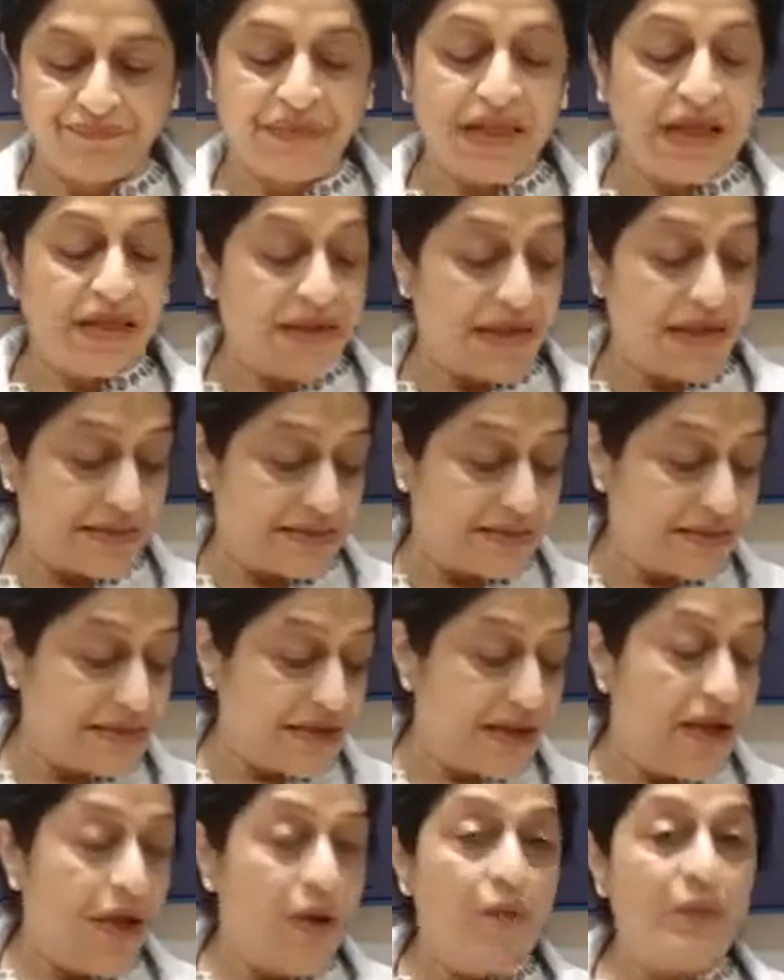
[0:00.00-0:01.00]
Yes,
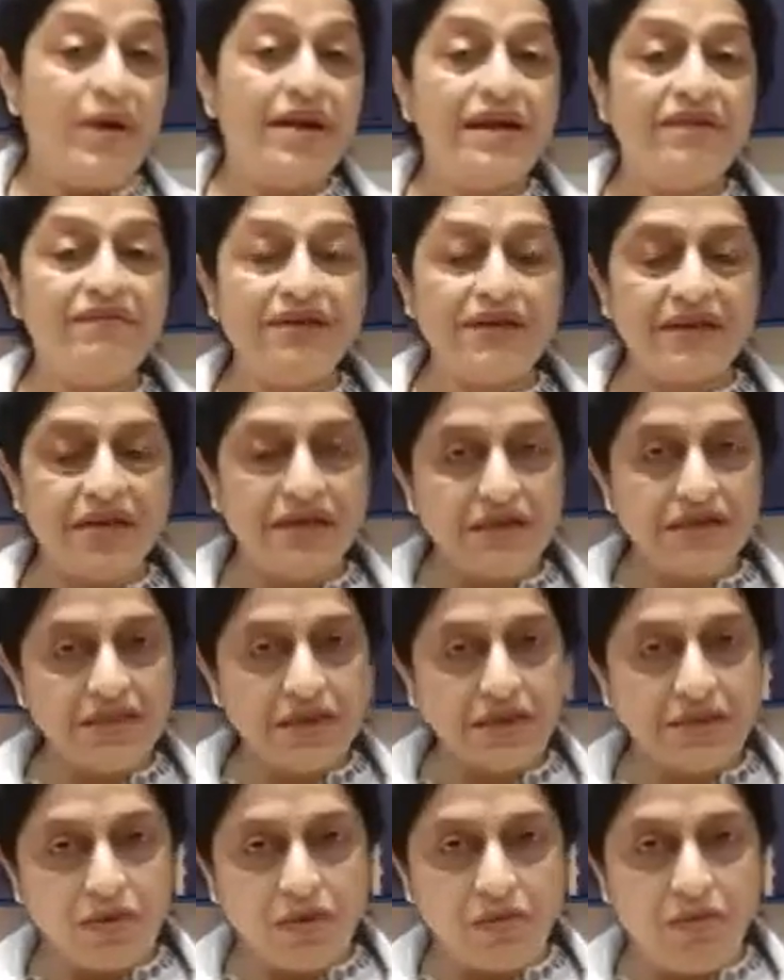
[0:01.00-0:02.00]
whenever there is
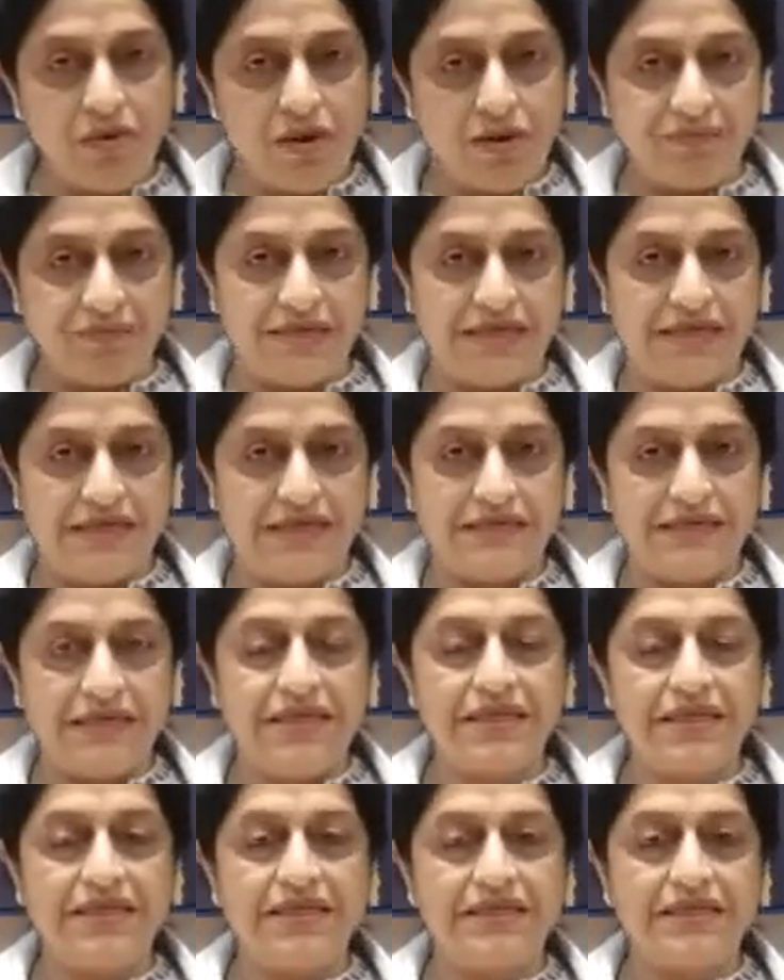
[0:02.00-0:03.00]
a
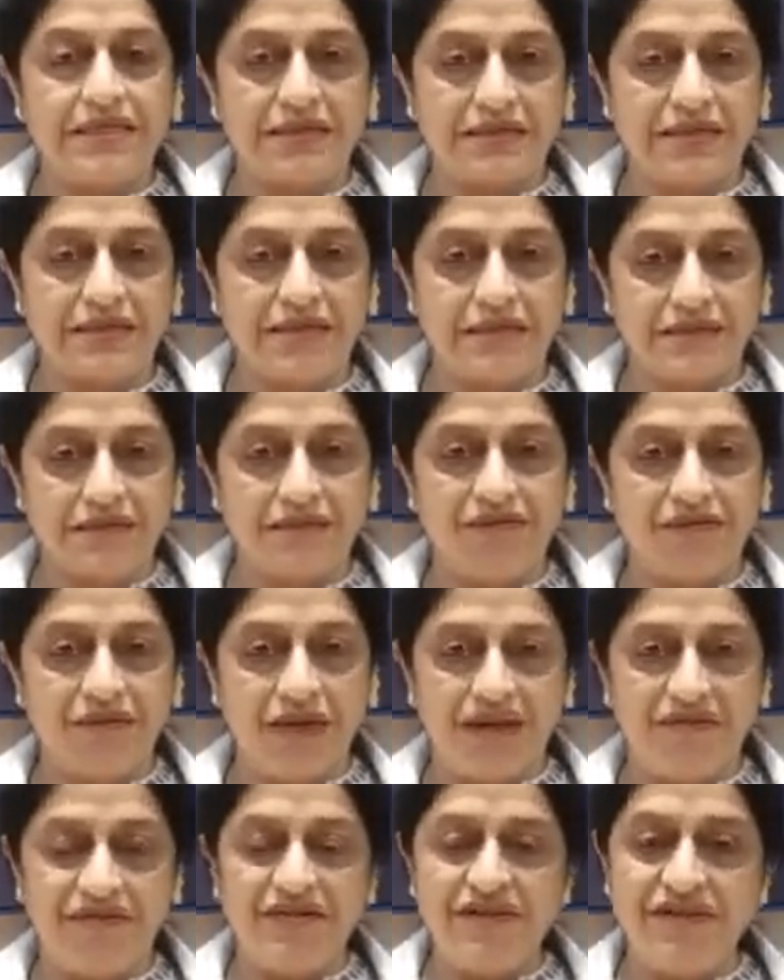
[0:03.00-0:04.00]
comorbidity, the success of
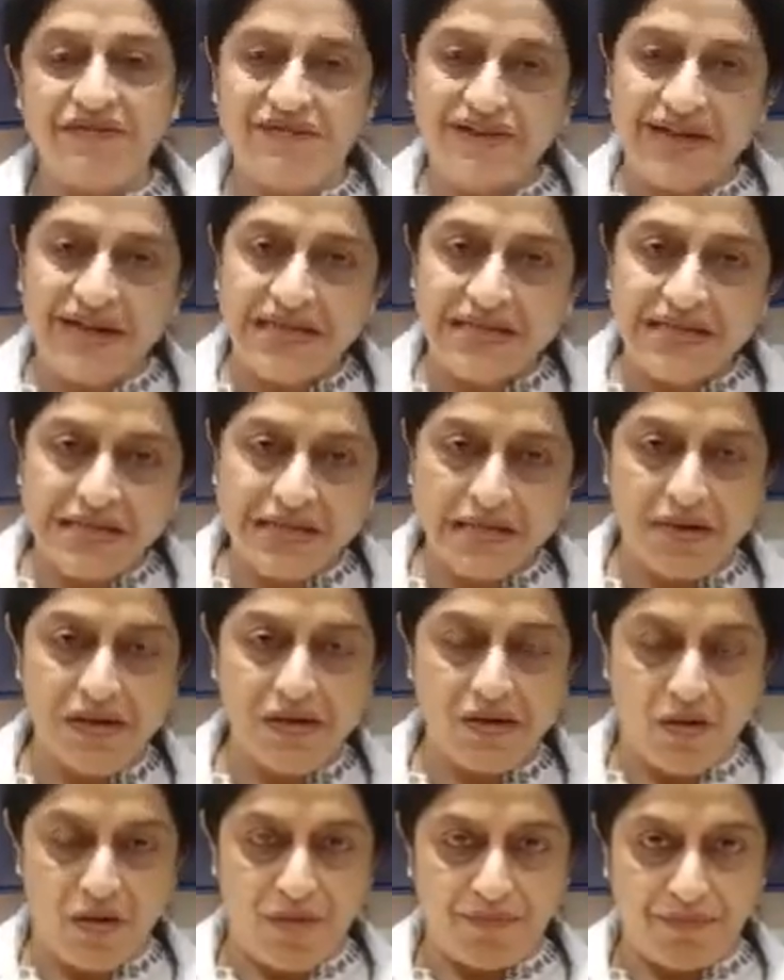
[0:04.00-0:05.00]
IVF gets
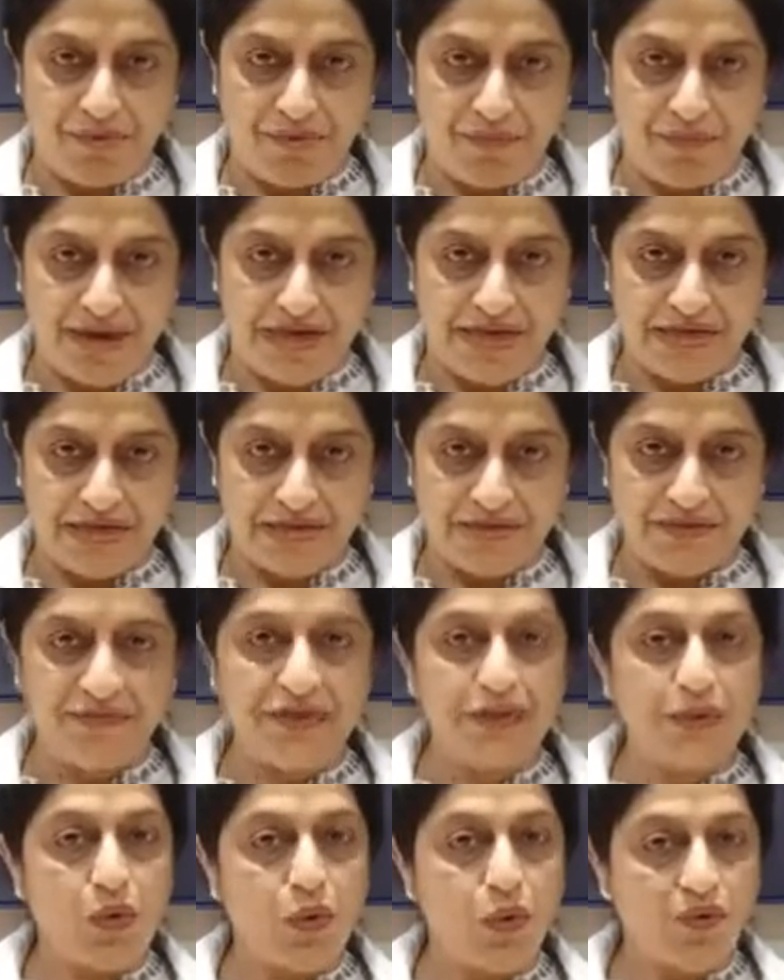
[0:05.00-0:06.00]
little compromised,
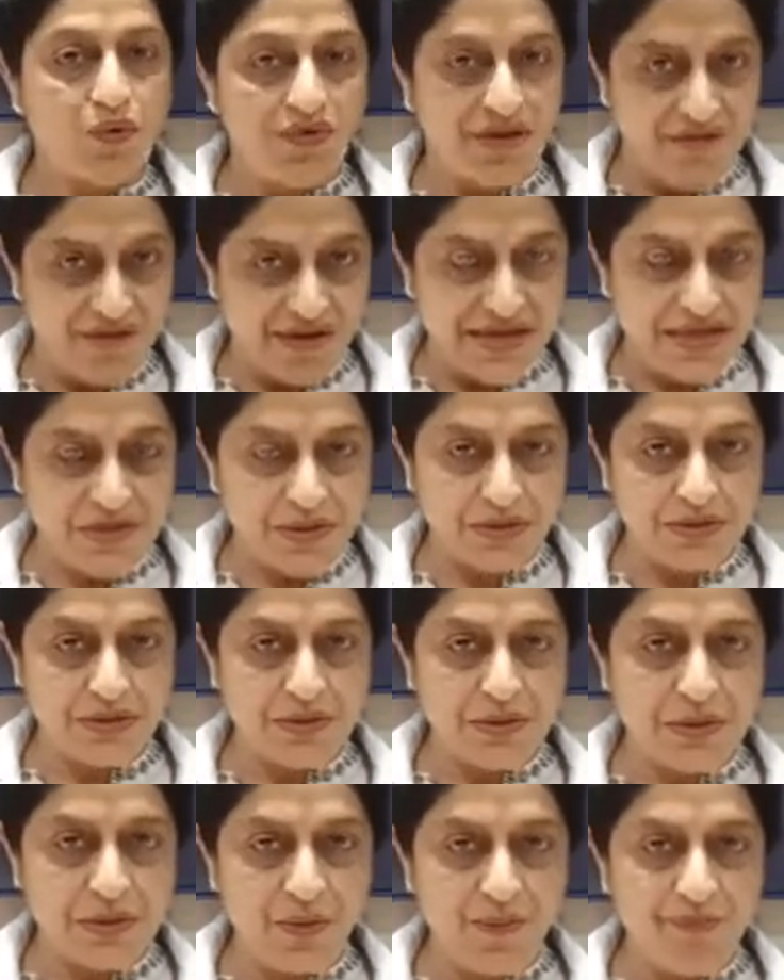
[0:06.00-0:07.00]
with overweight
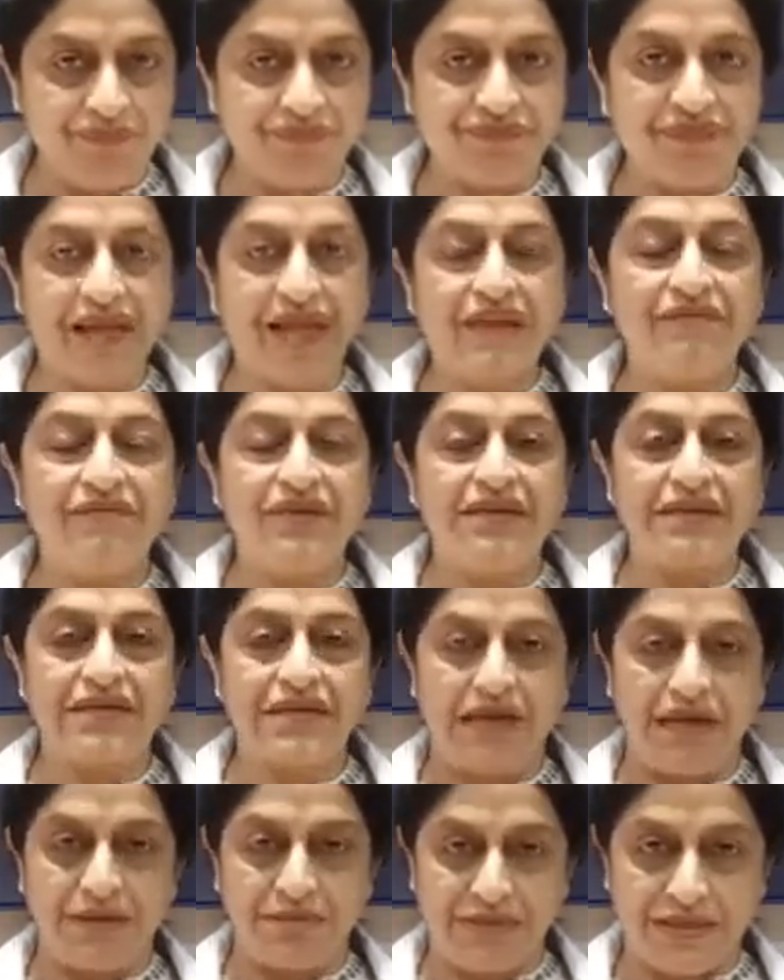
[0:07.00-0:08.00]
also and with
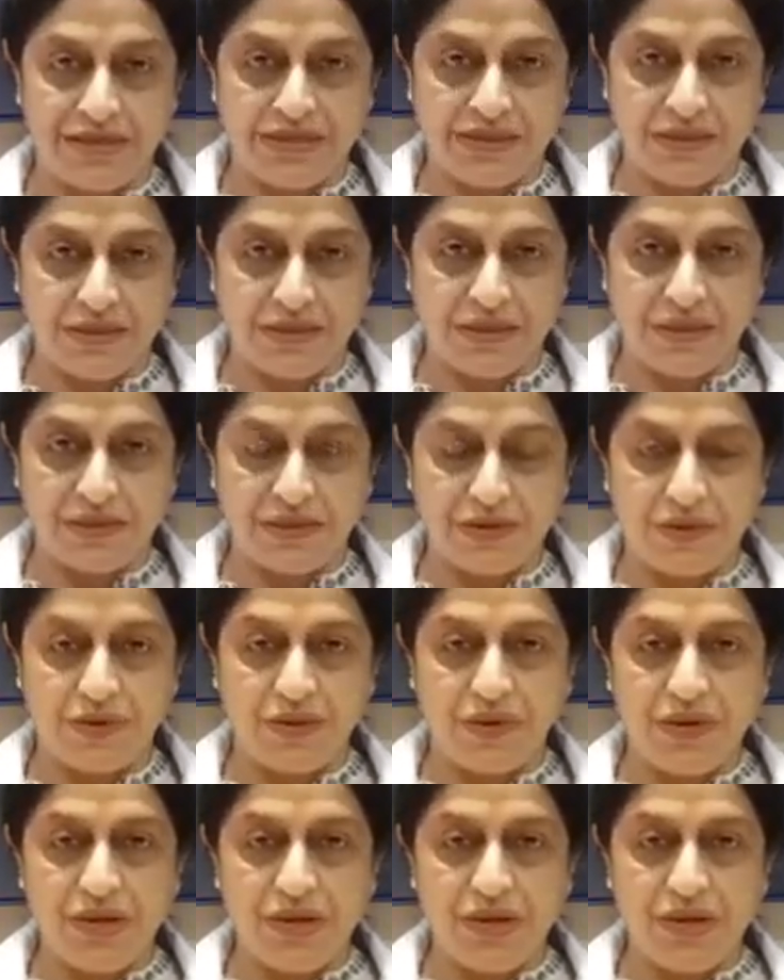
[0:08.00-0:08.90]
diabetes also.